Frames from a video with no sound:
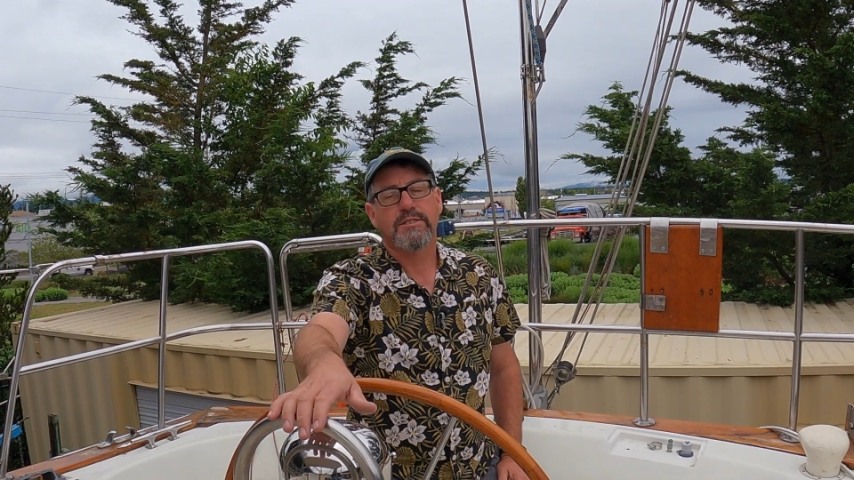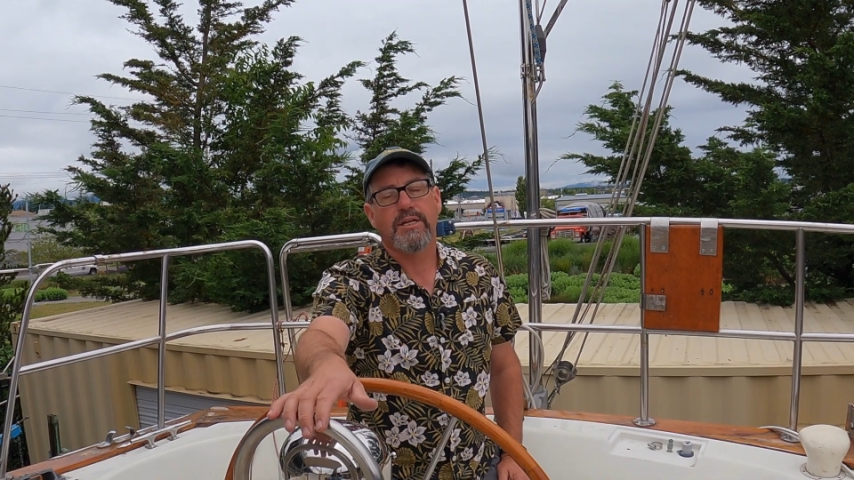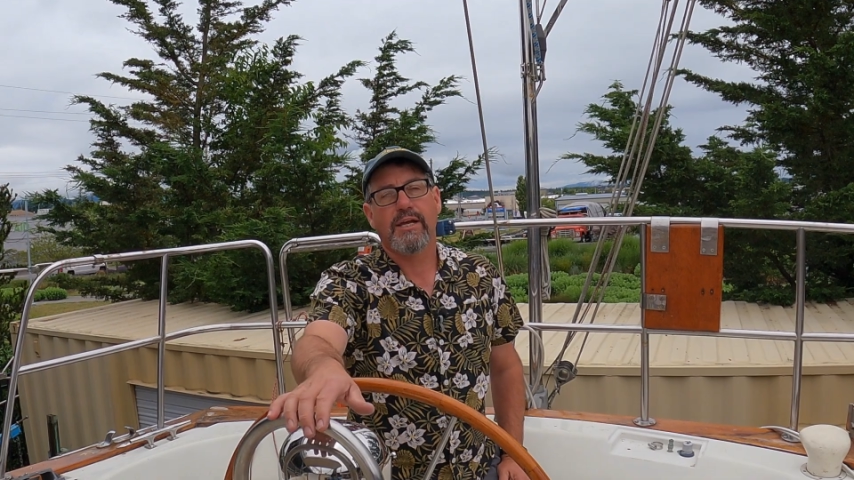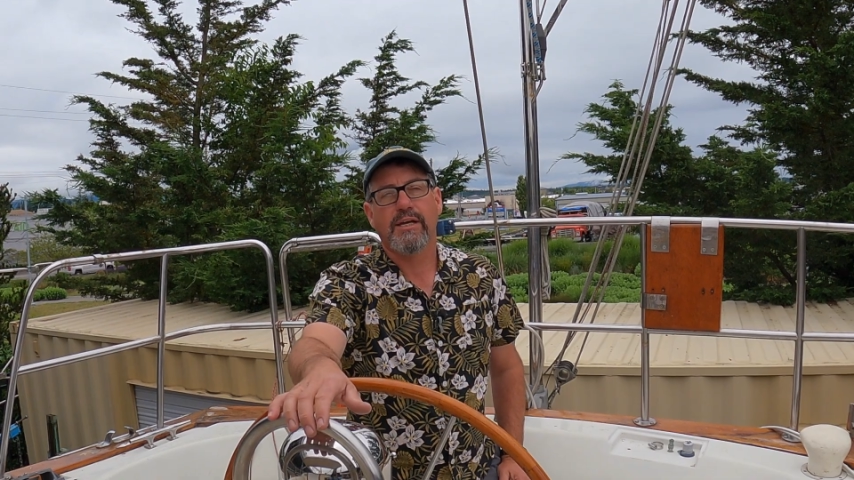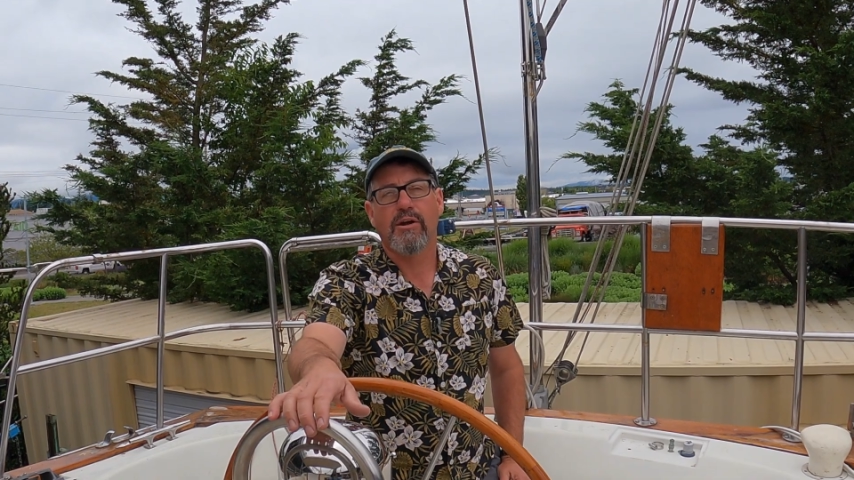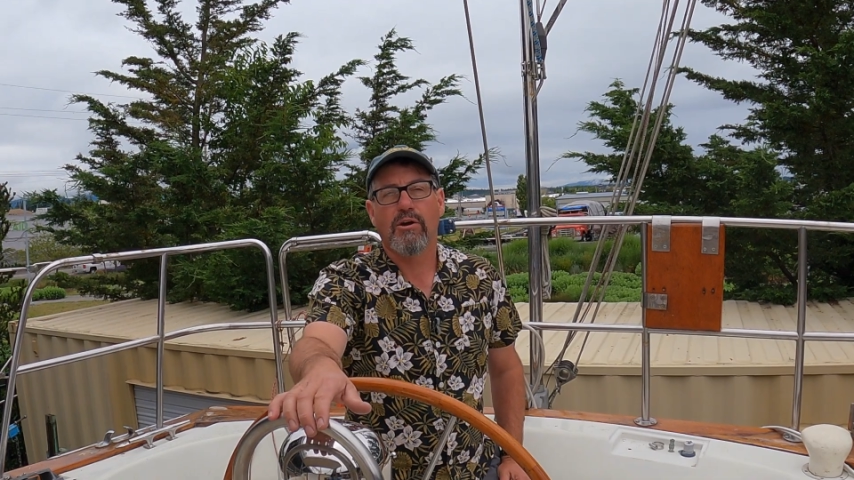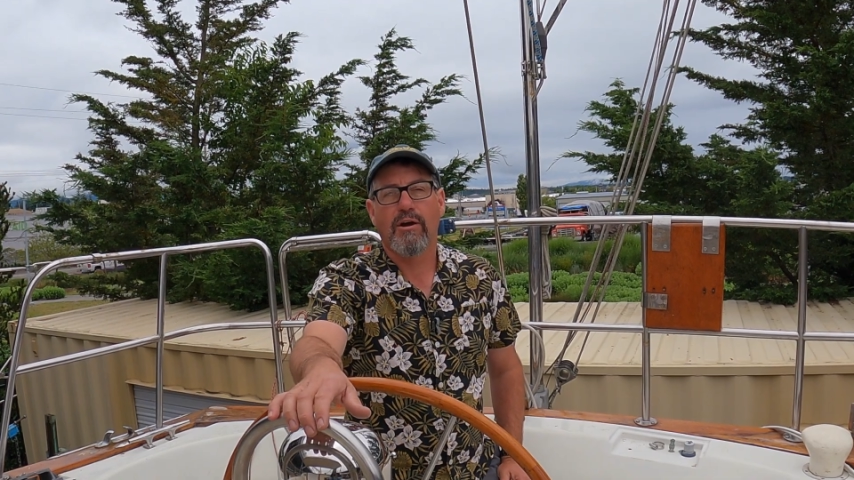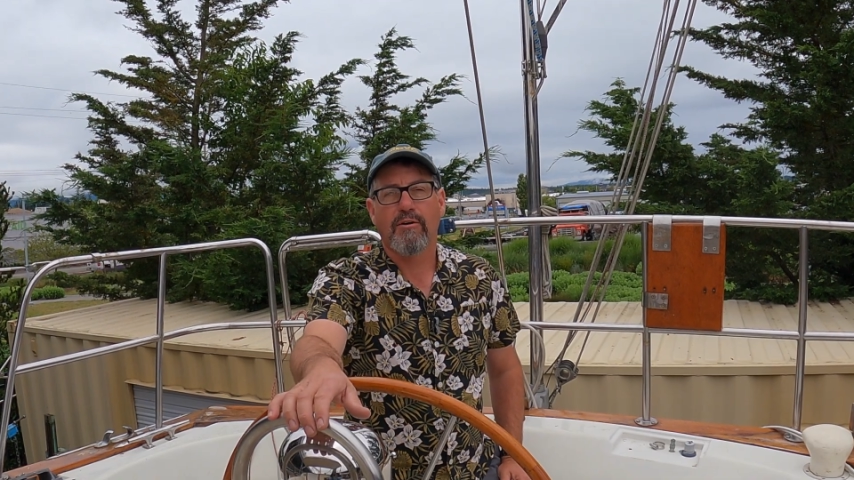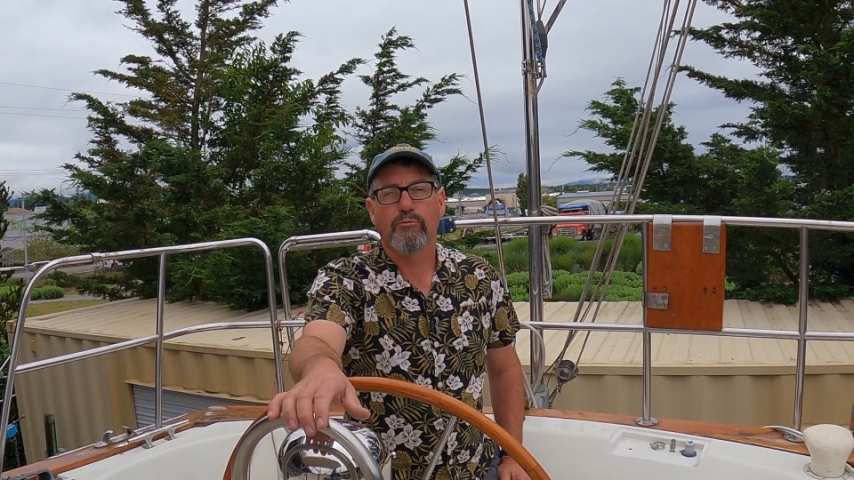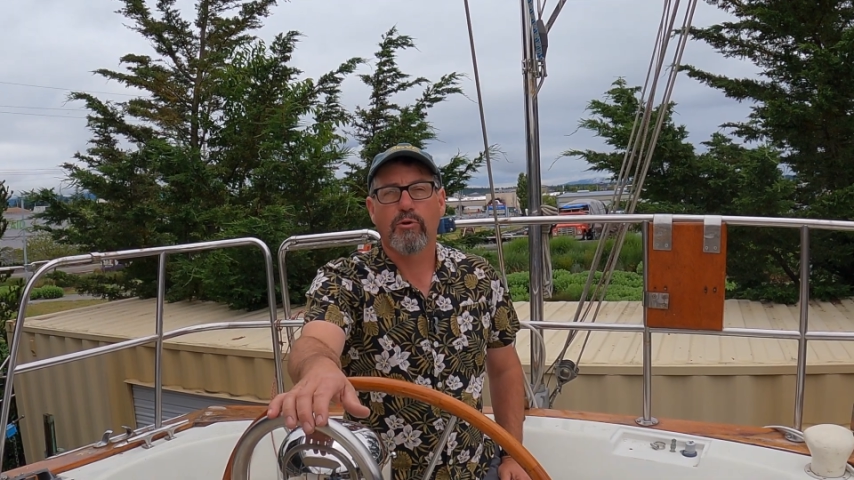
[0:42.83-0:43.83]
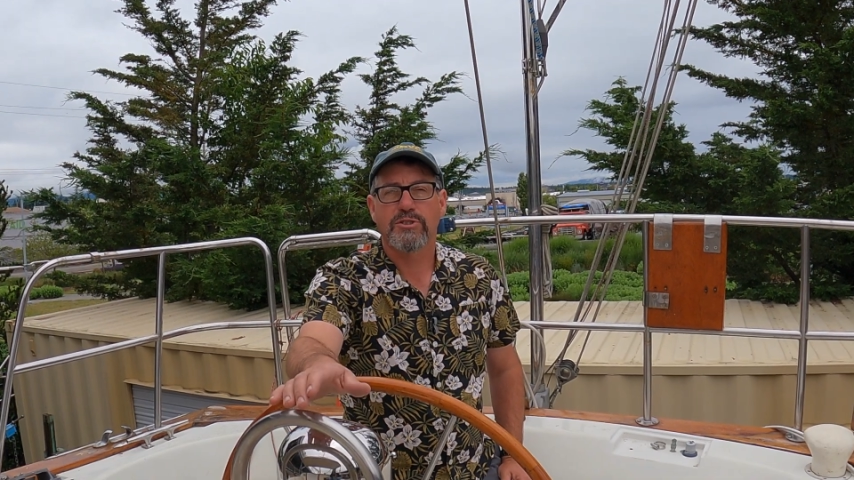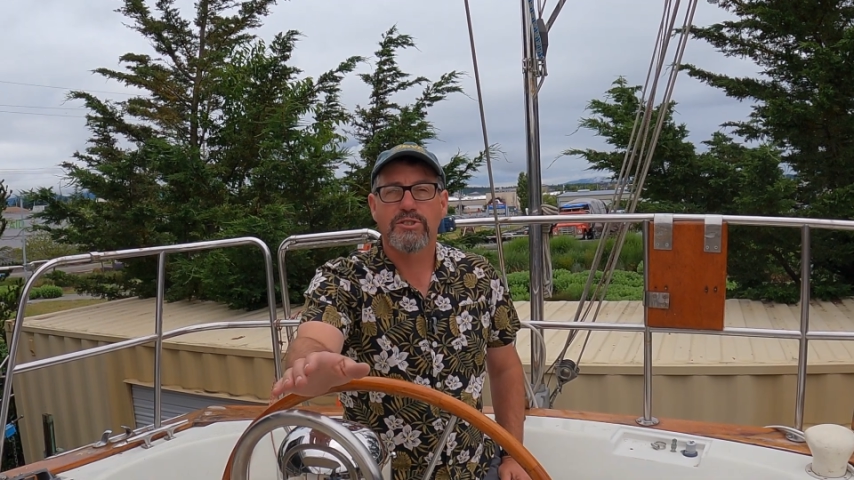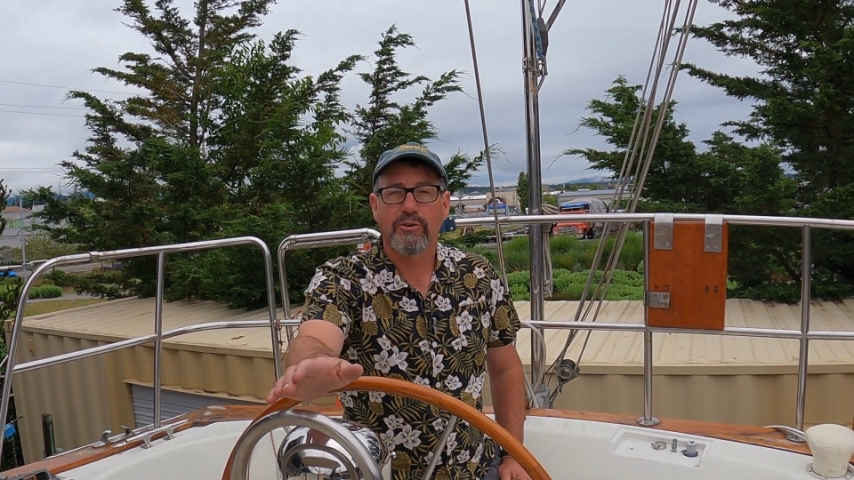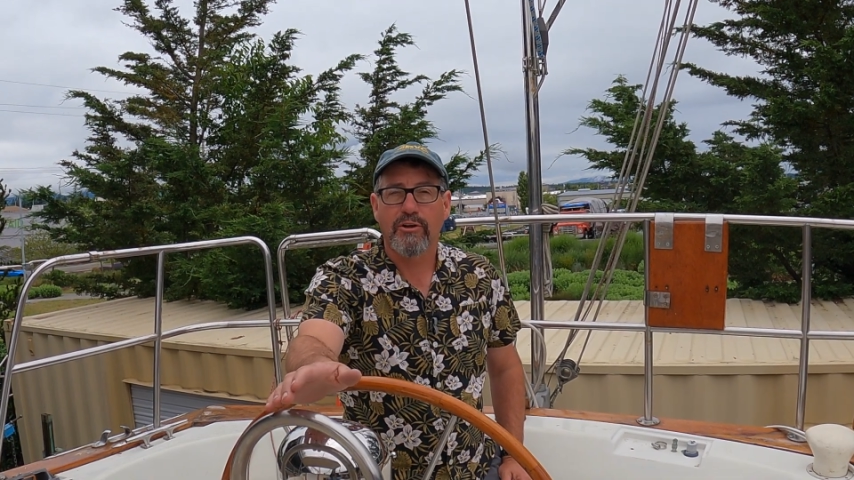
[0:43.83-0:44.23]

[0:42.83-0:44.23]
taking off, we're still